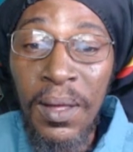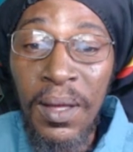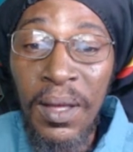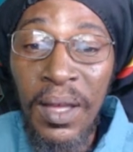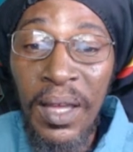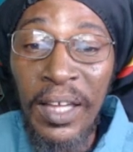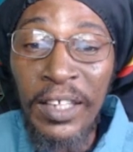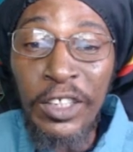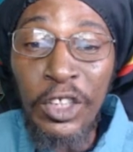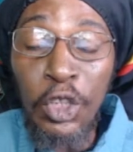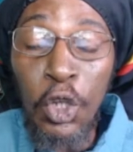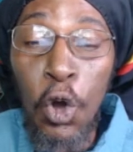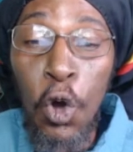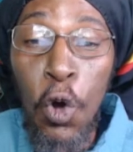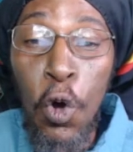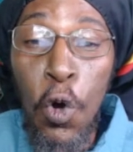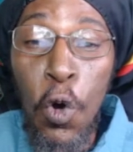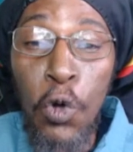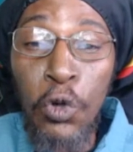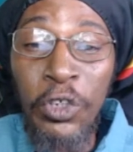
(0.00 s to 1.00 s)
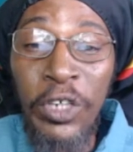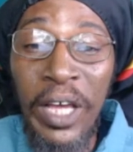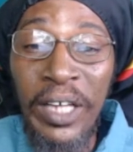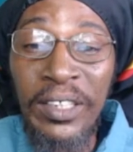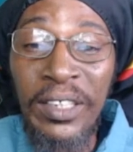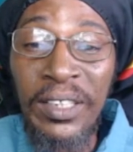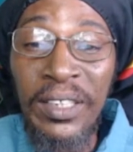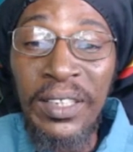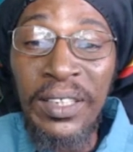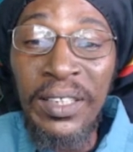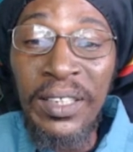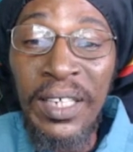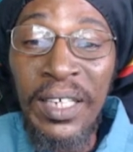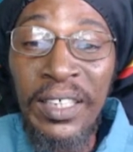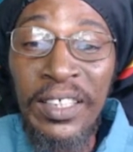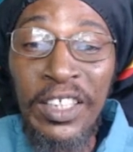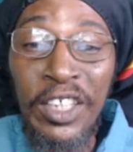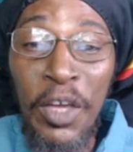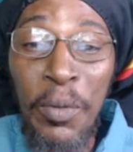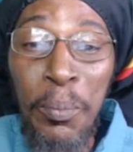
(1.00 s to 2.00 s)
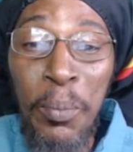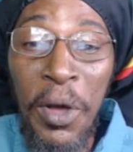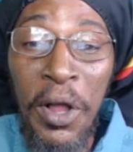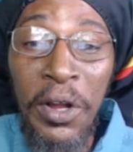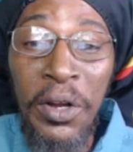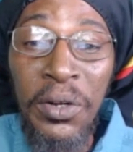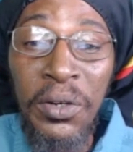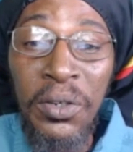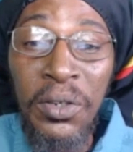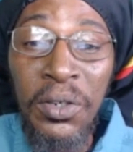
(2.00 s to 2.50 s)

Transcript: It's the oldest symbol